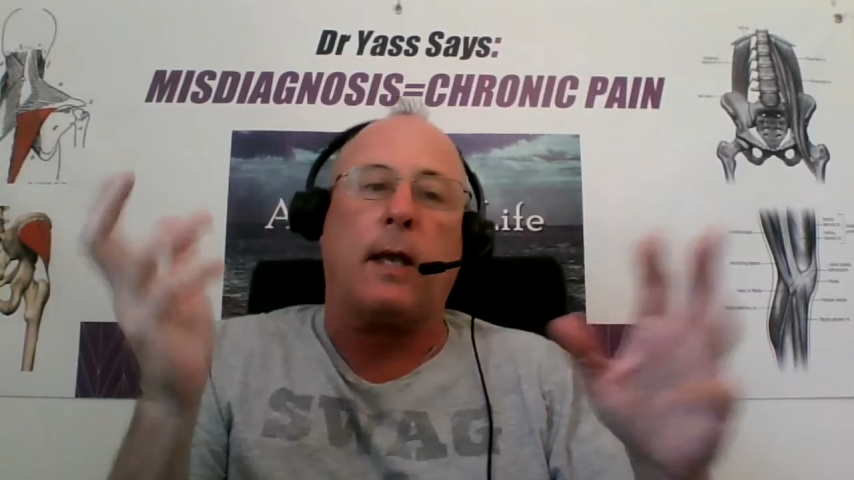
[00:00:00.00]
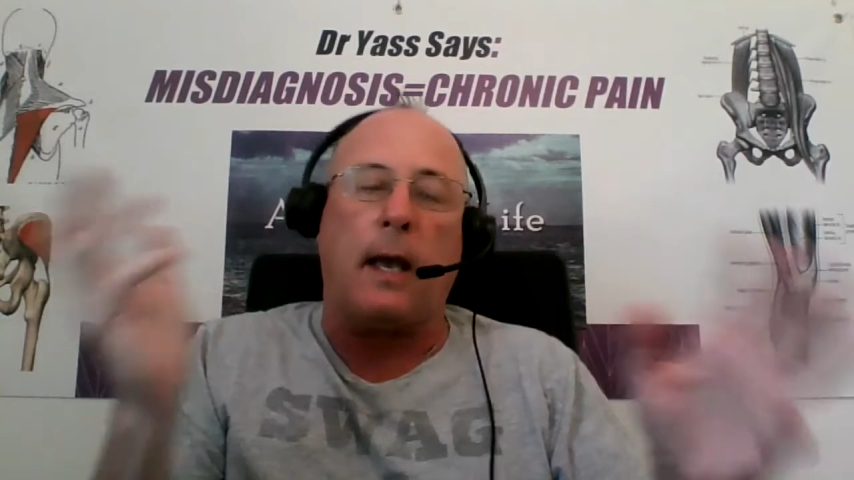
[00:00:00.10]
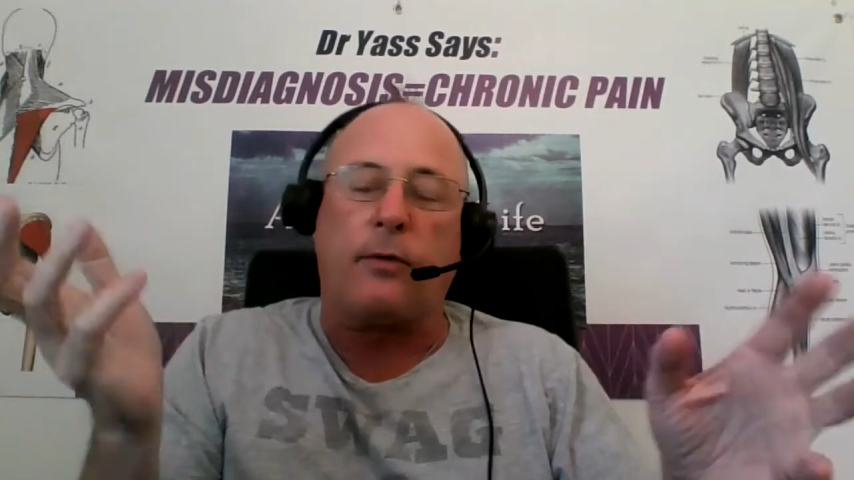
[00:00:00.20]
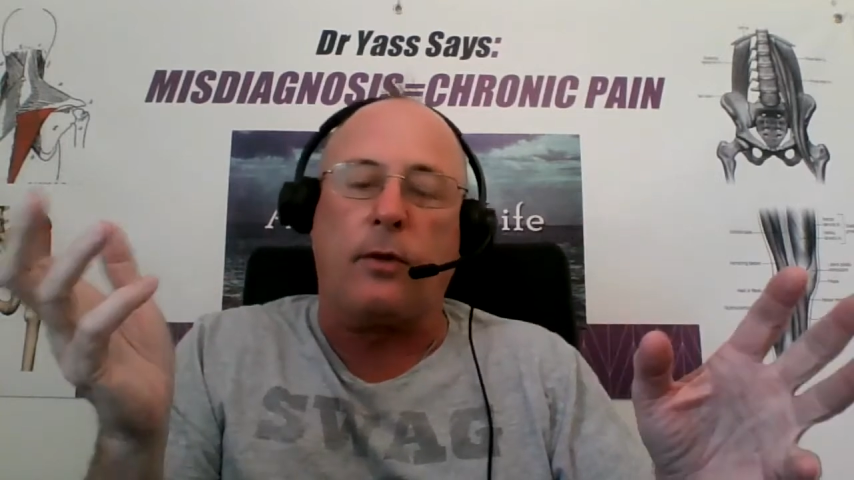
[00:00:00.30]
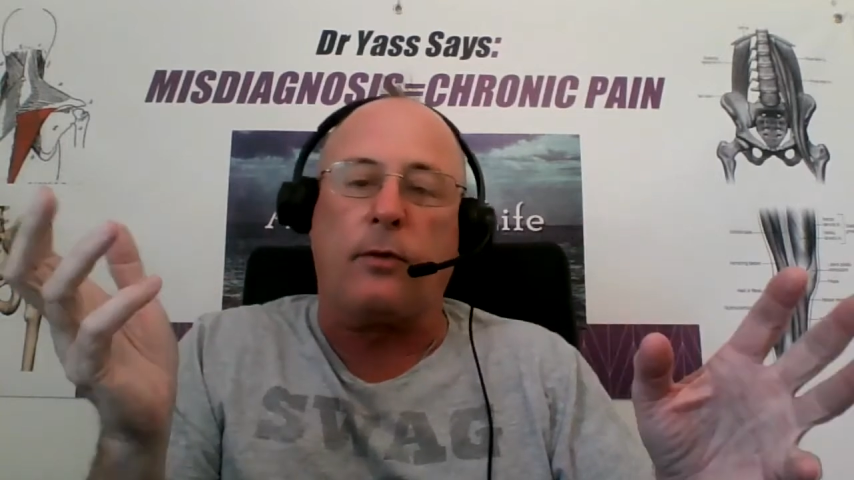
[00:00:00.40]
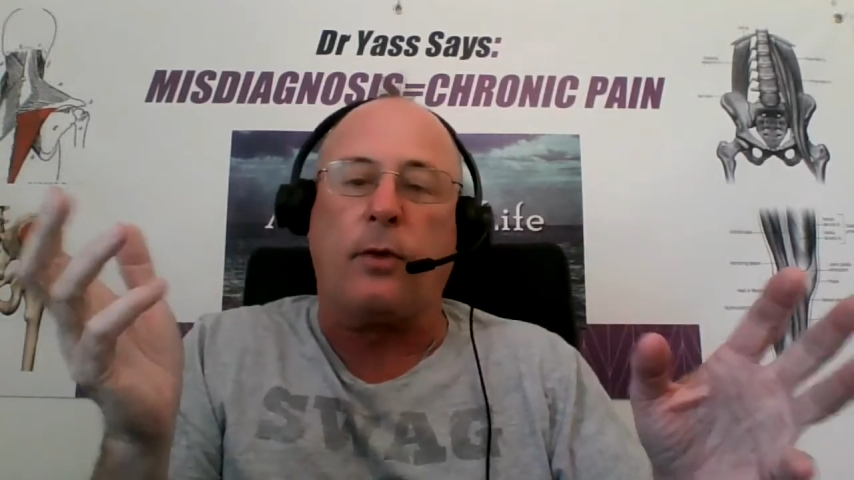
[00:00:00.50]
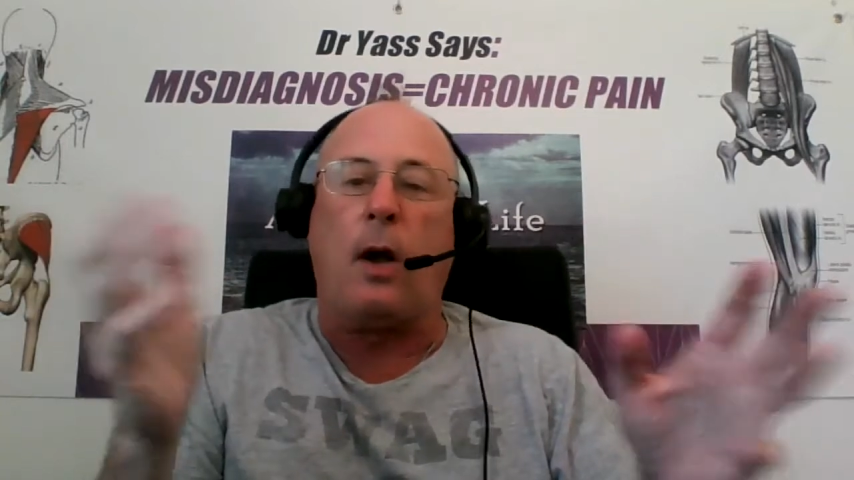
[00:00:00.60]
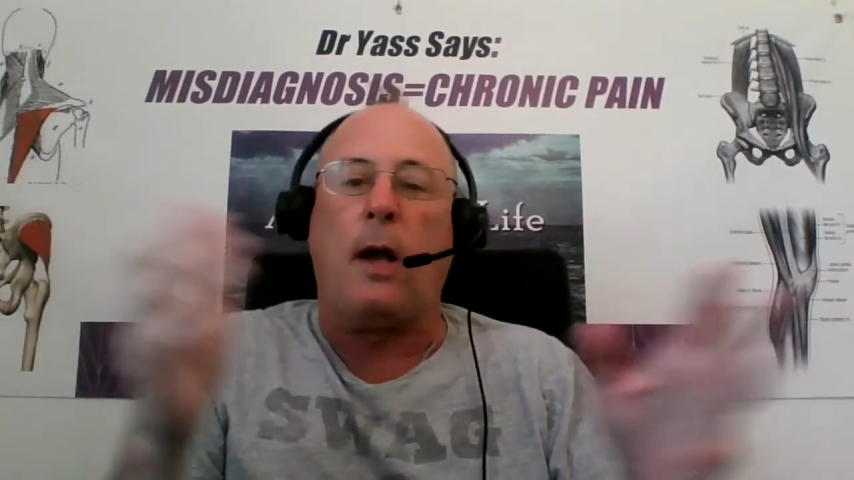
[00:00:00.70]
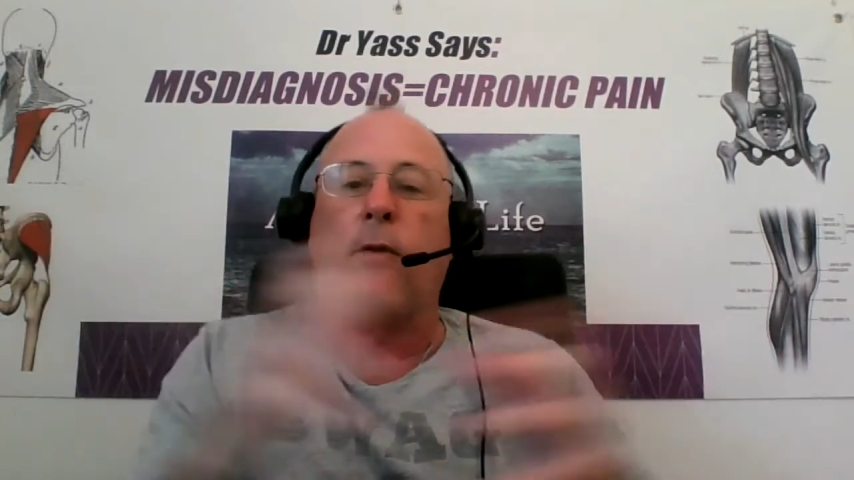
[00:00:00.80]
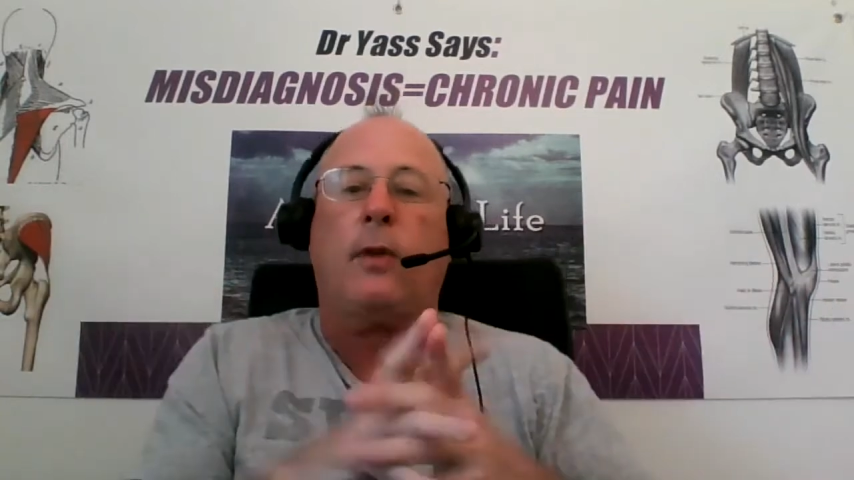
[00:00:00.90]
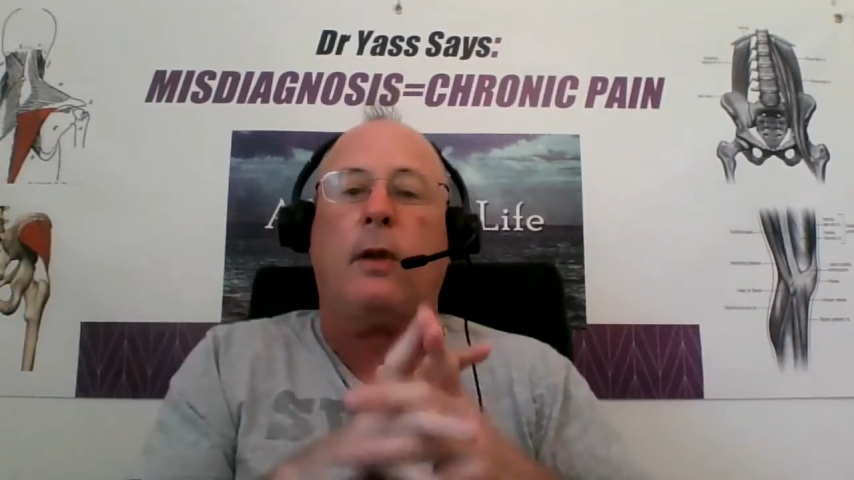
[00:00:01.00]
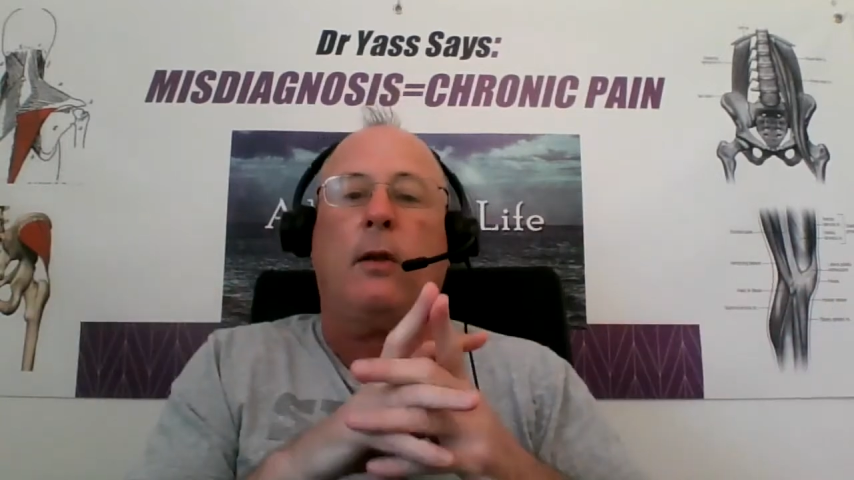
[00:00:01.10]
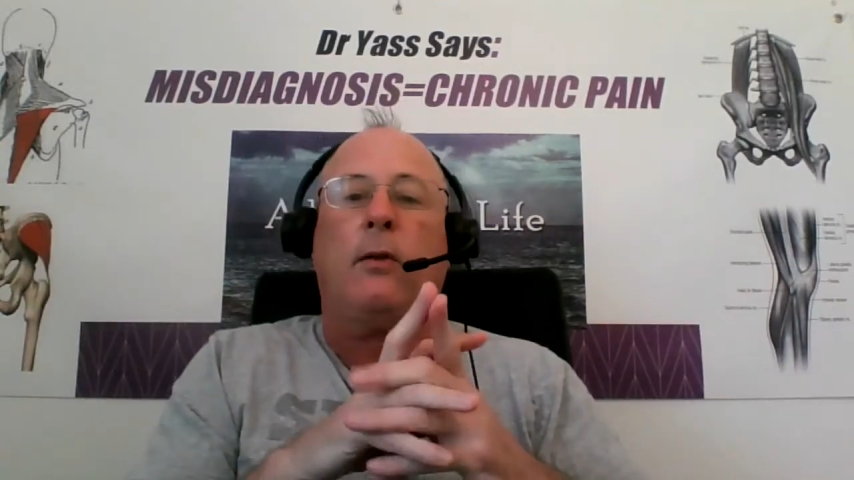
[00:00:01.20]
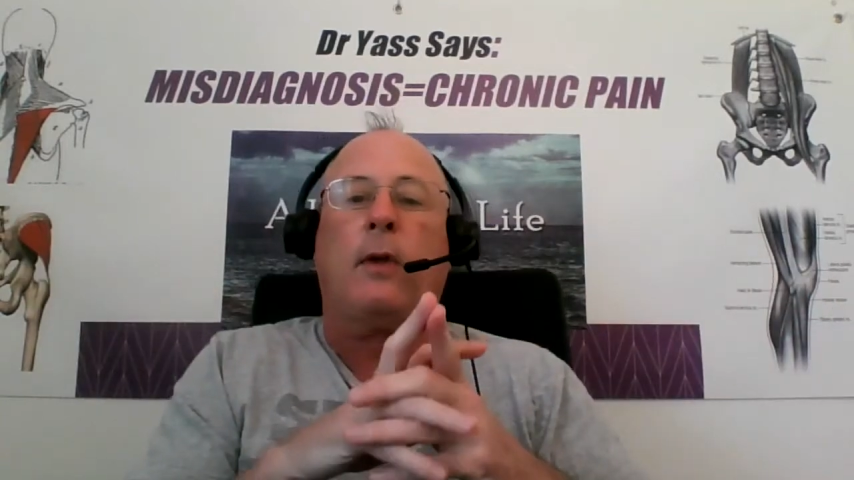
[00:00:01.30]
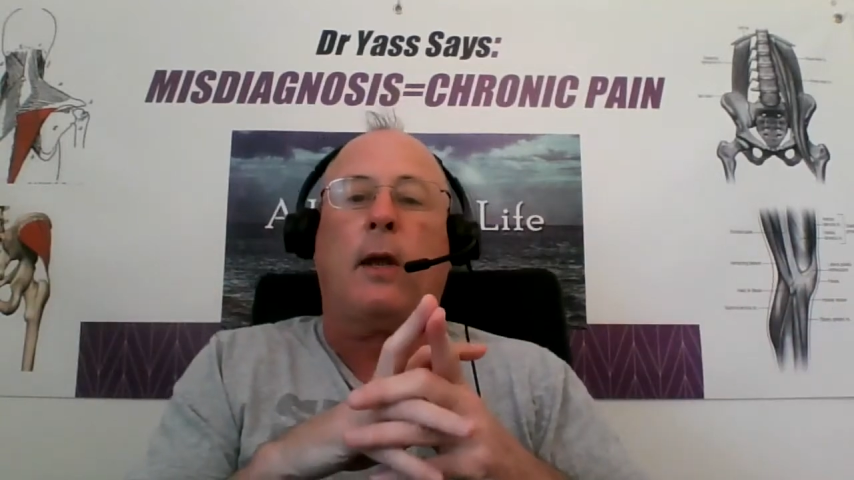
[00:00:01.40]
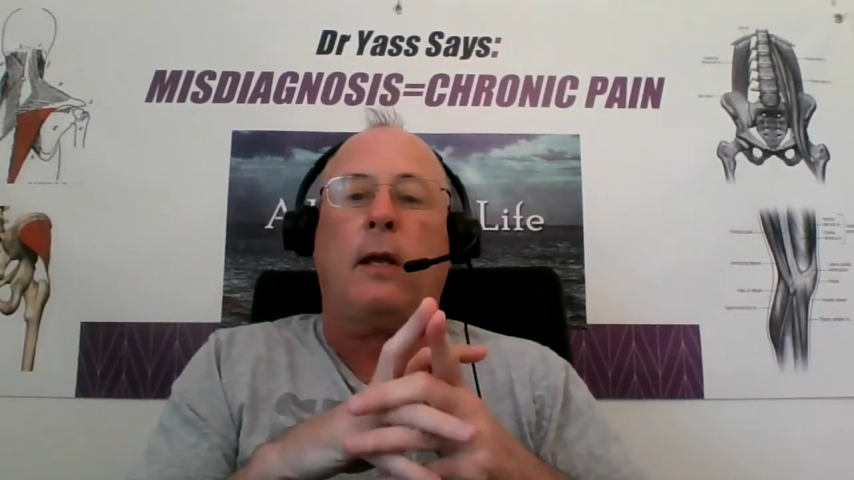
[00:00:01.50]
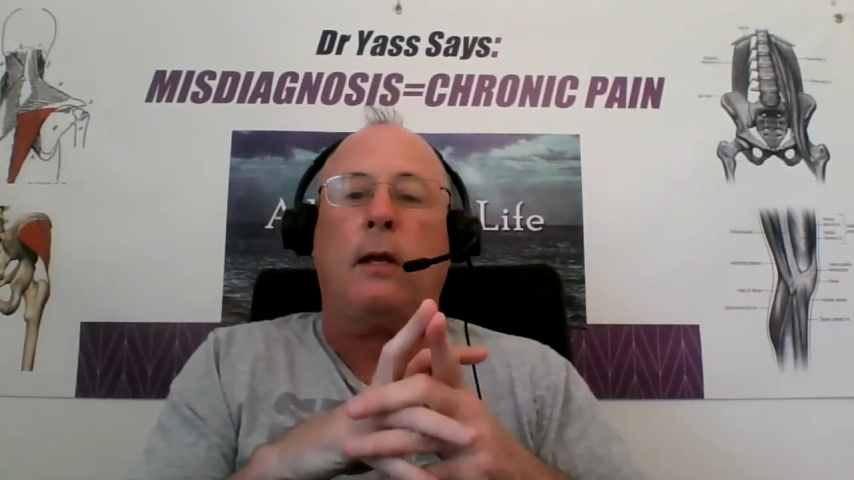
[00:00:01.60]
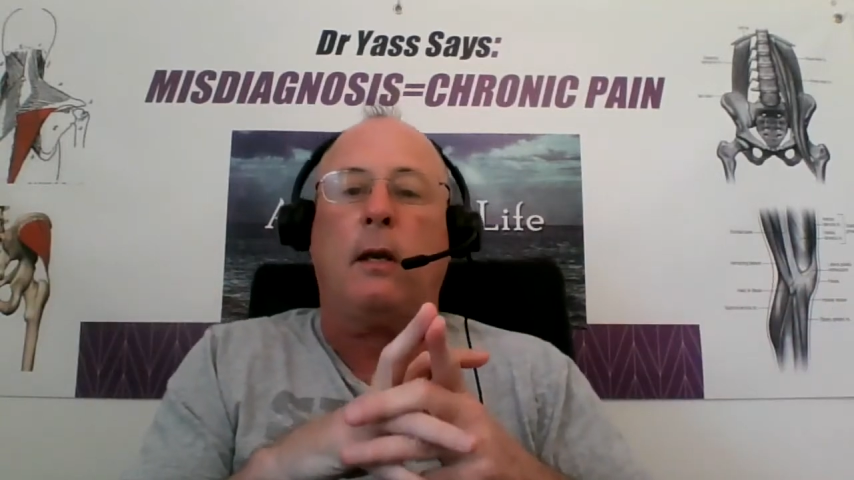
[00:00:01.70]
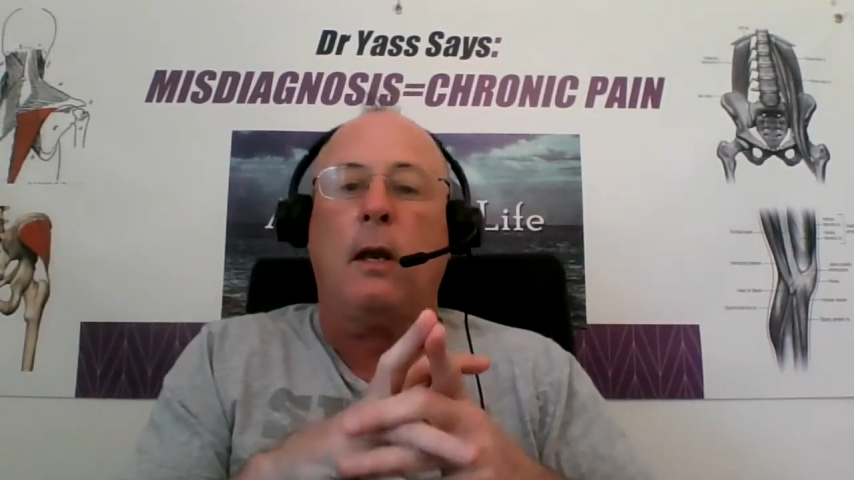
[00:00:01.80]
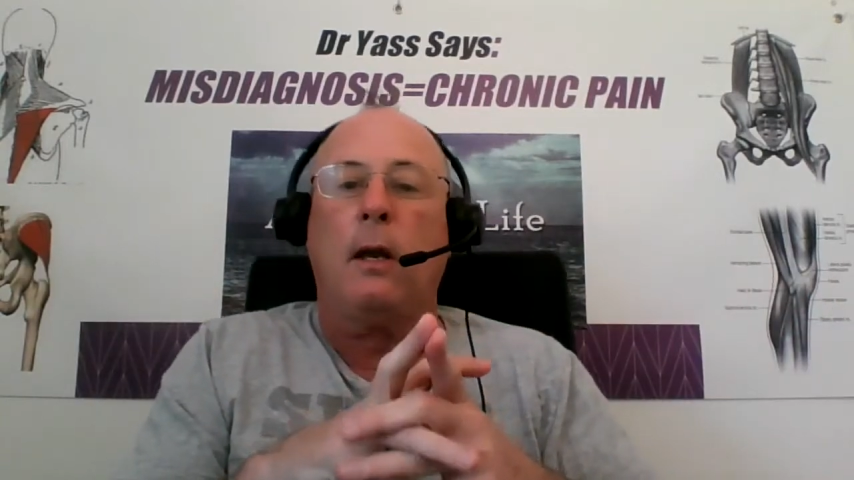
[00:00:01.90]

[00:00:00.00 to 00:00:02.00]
exercises, and